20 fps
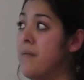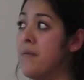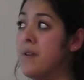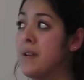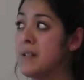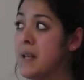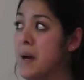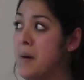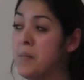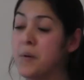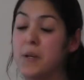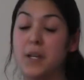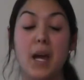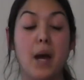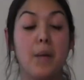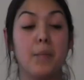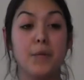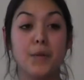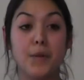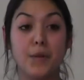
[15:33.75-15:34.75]
For example, in
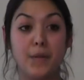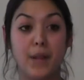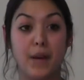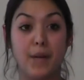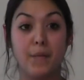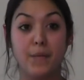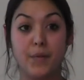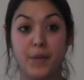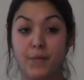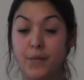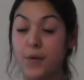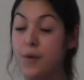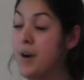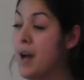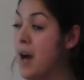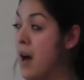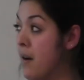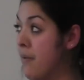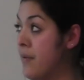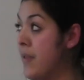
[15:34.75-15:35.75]
Cameroon, the
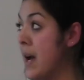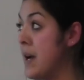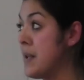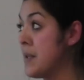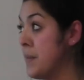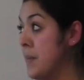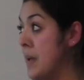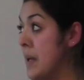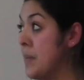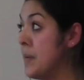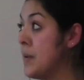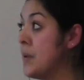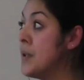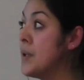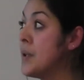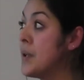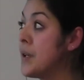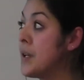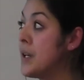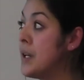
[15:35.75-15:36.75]
4,500 people
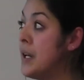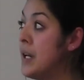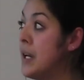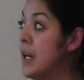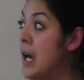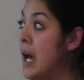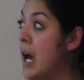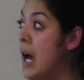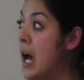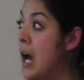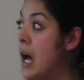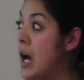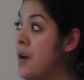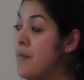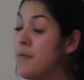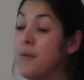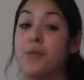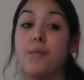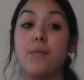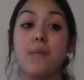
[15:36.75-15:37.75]
took
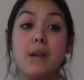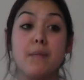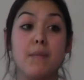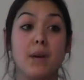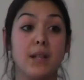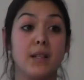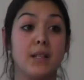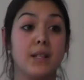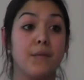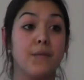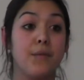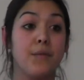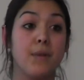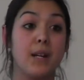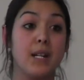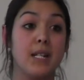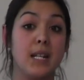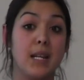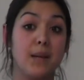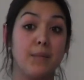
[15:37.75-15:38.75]
over 3 months of
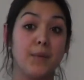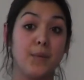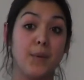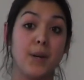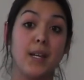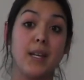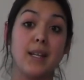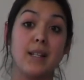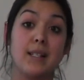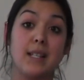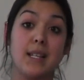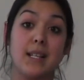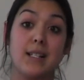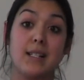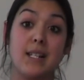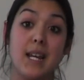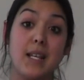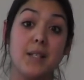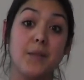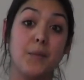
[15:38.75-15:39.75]
3 teams working
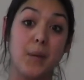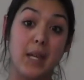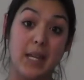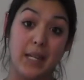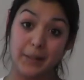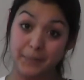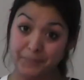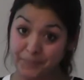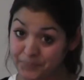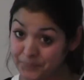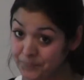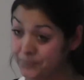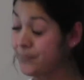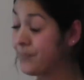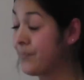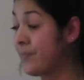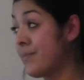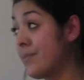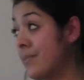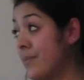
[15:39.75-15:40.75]
6 days a week
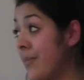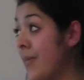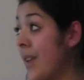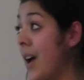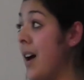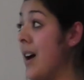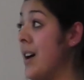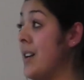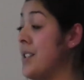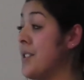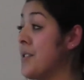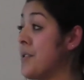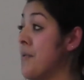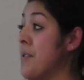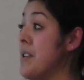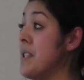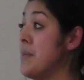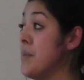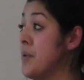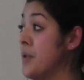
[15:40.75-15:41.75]
to
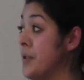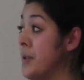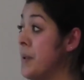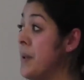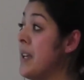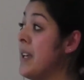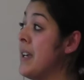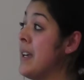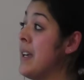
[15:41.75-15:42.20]
screen them all.